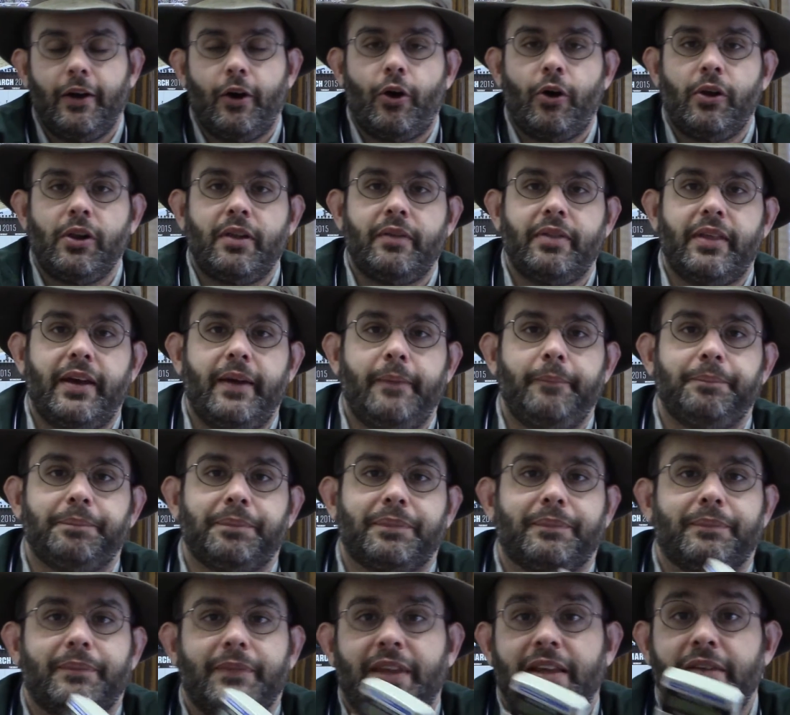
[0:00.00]
all of them,
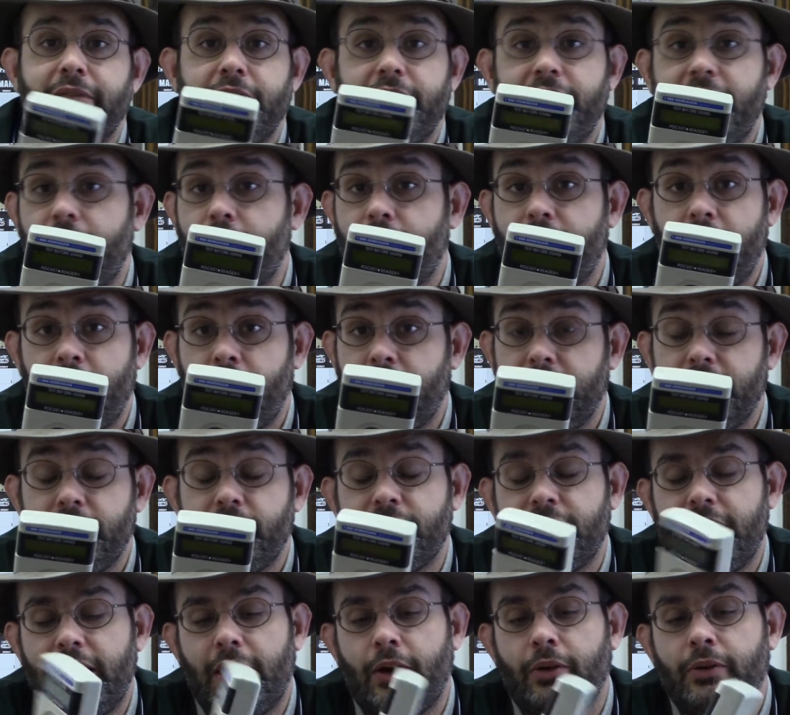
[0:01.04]
even
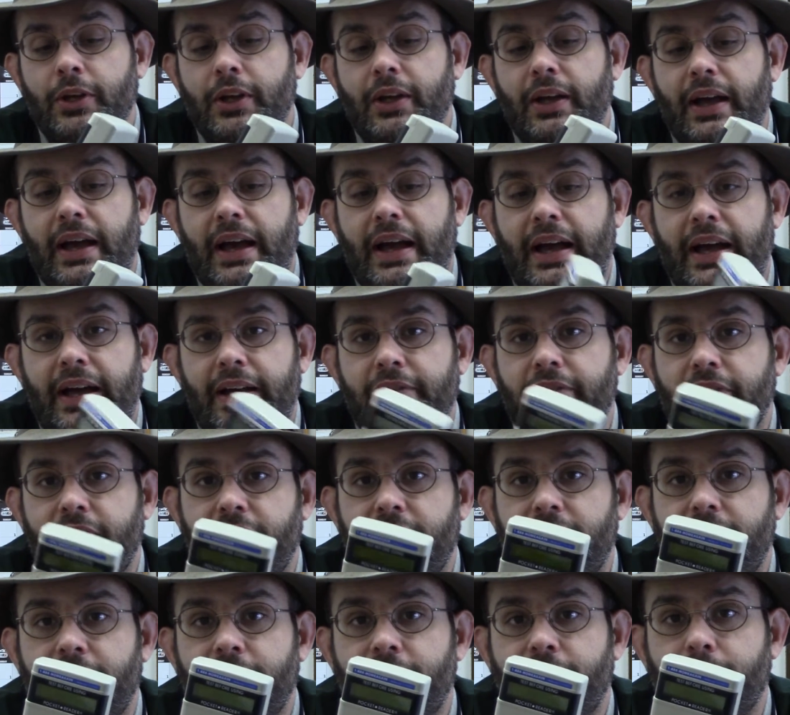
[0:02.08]
veterinarians now, have
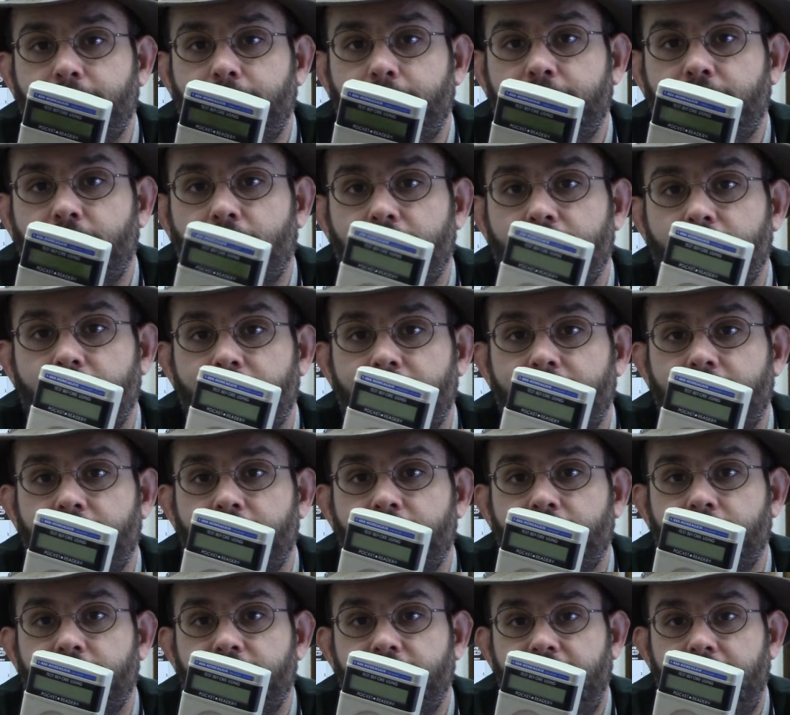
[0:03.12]
these what we call
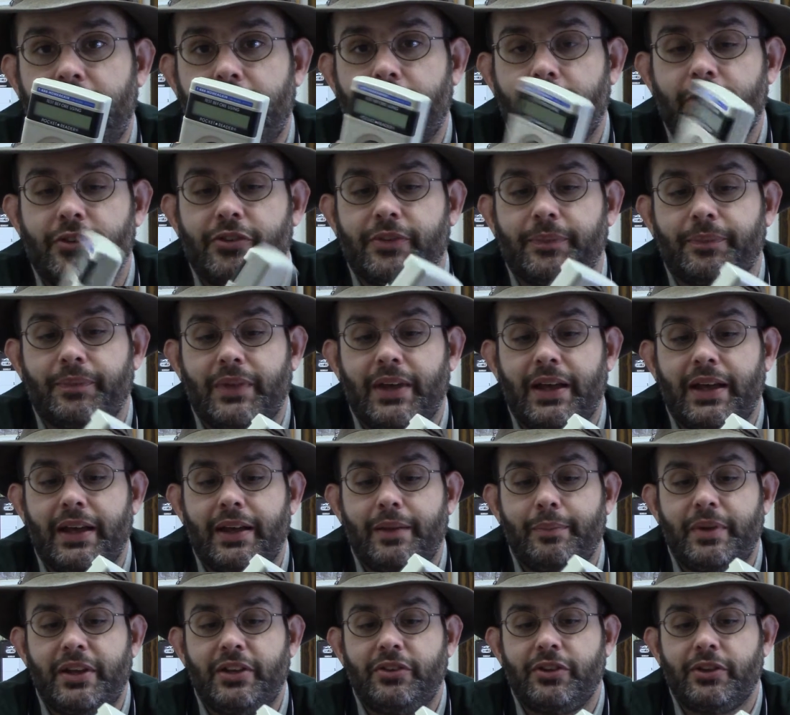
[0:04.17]
universal scanners.
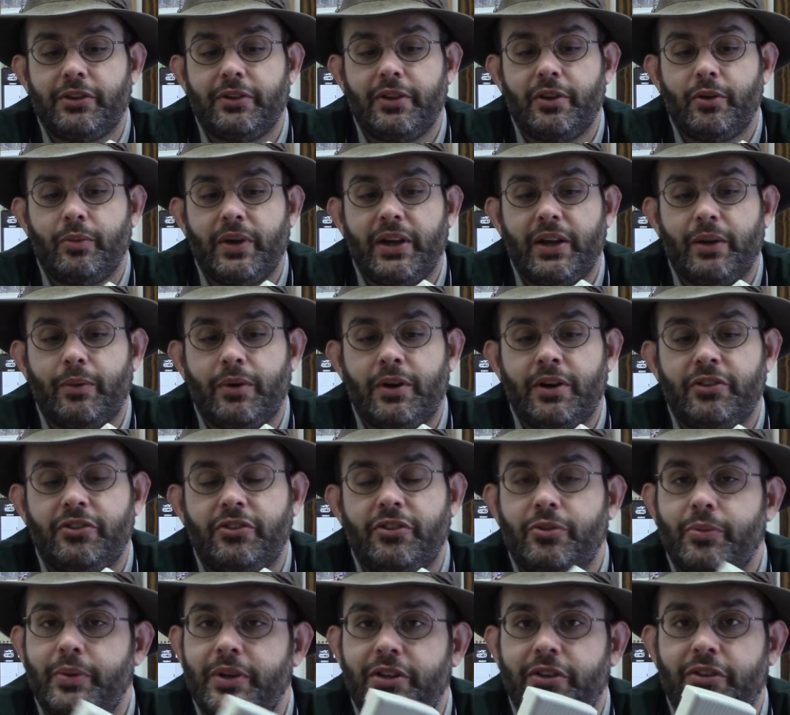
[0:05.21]
And basically the way it works
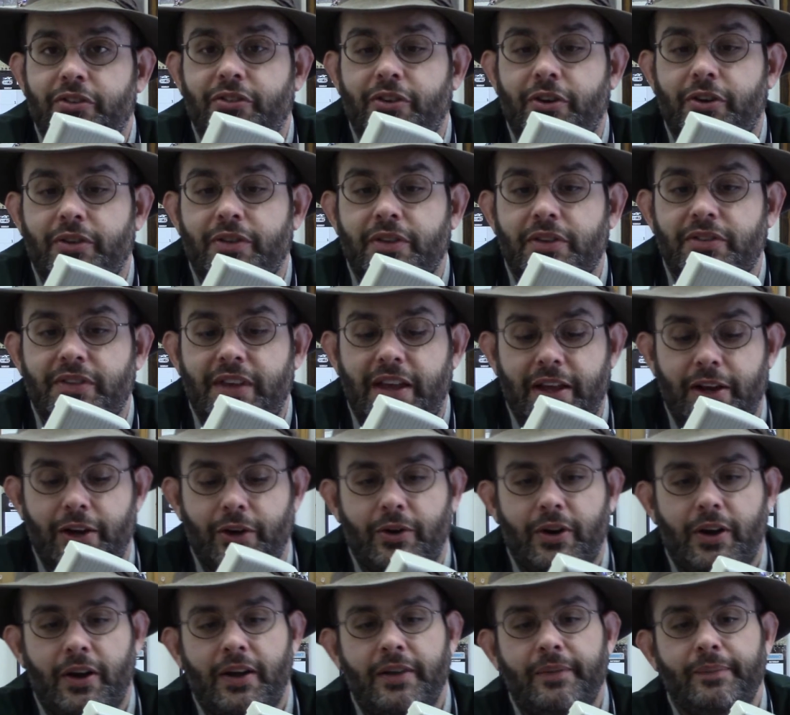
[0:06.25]
is we just turn the
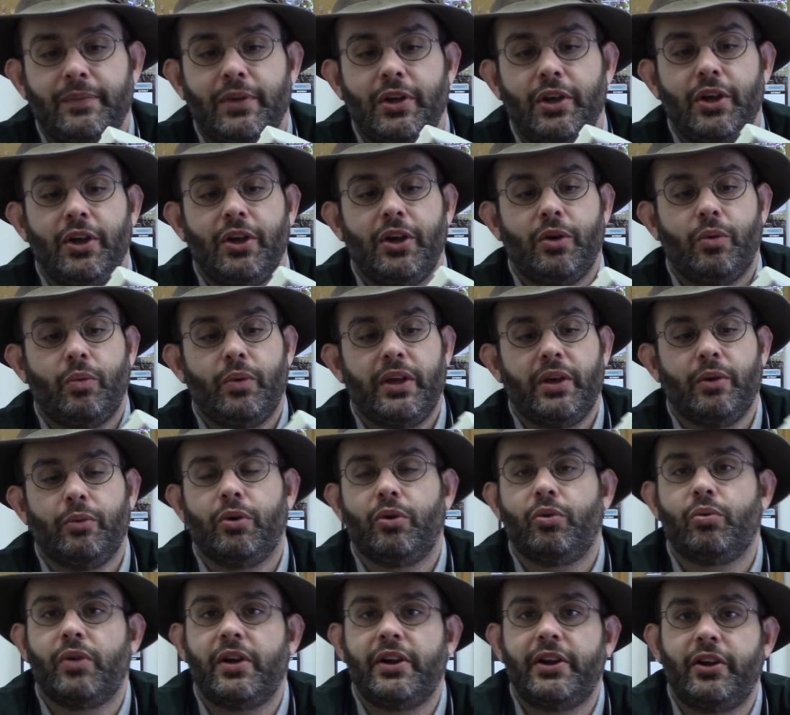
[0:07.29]
scanner on. We
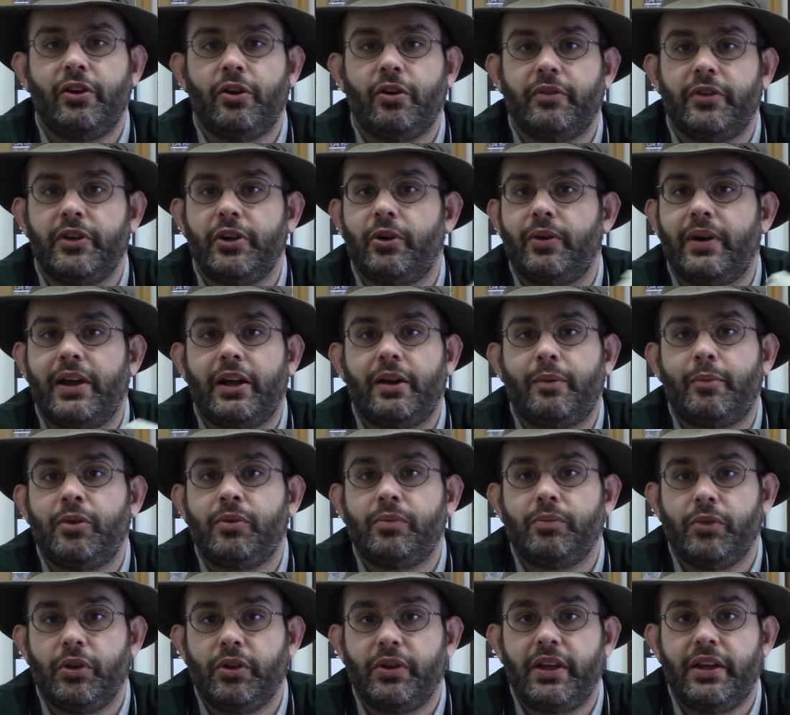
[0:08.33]
will run it over your
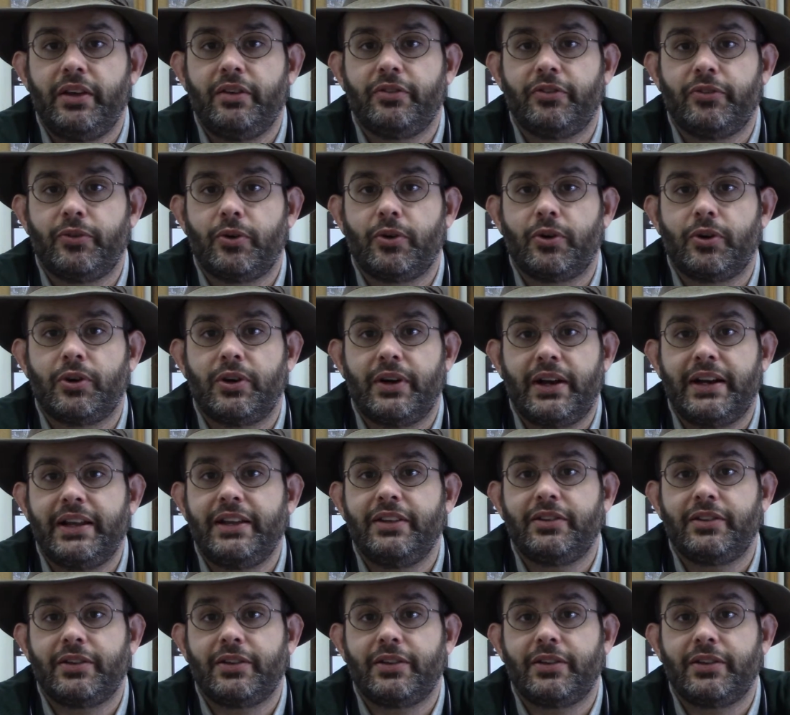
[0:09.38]
animal looking for